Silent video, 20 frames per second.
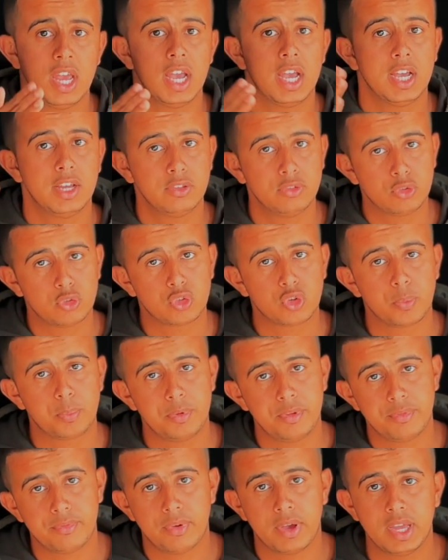and the
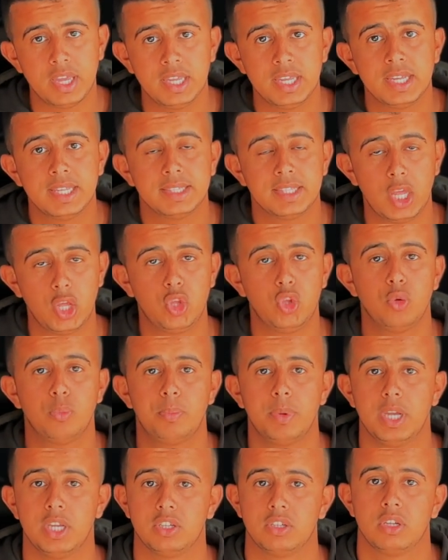Shopify thank you
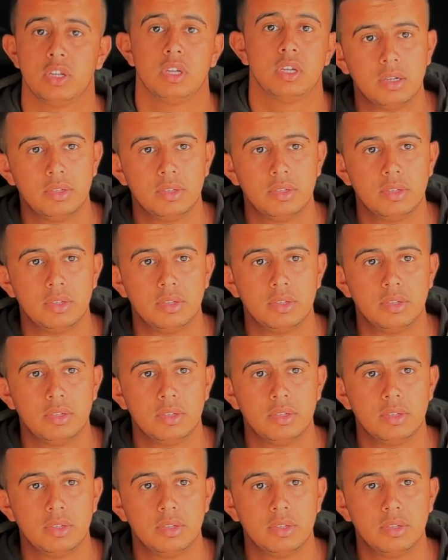page.